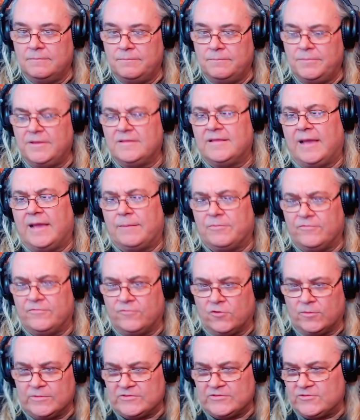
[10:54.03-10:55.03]
Big time
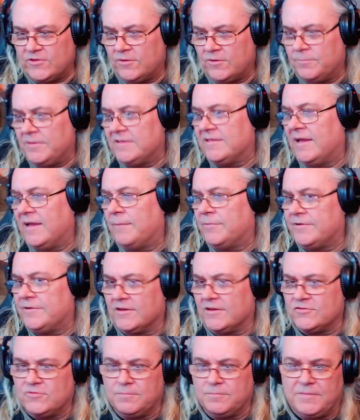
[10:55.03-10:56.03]
performance there. Big time
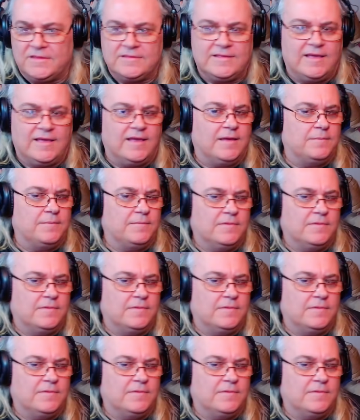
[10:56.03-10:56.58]
production. Big time.